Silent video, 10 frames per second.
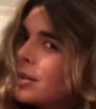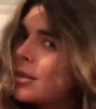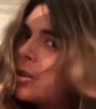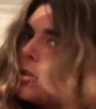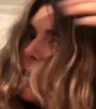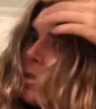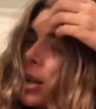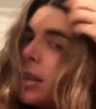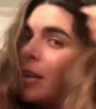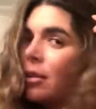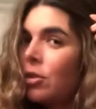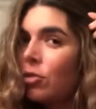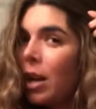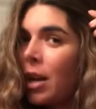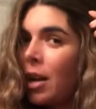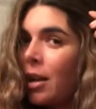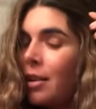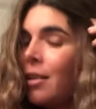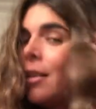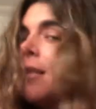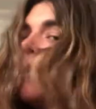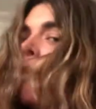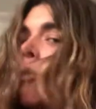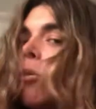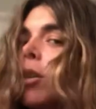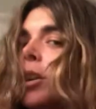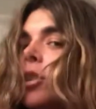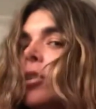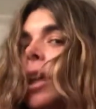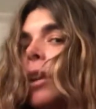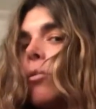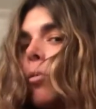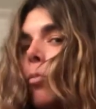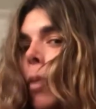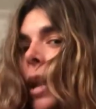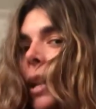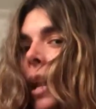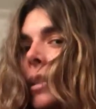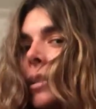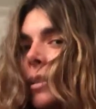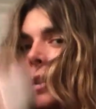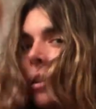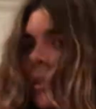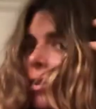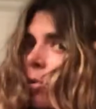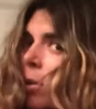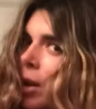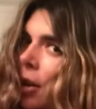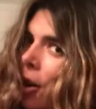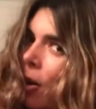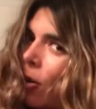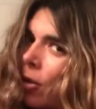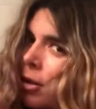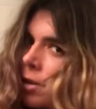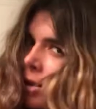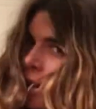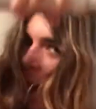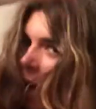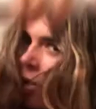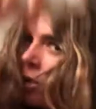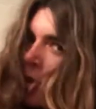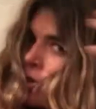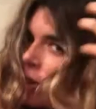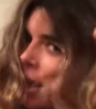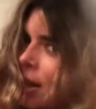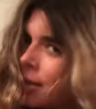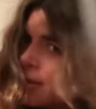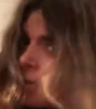You don't get it straight on or you're like right against it. You wanna go down the strands.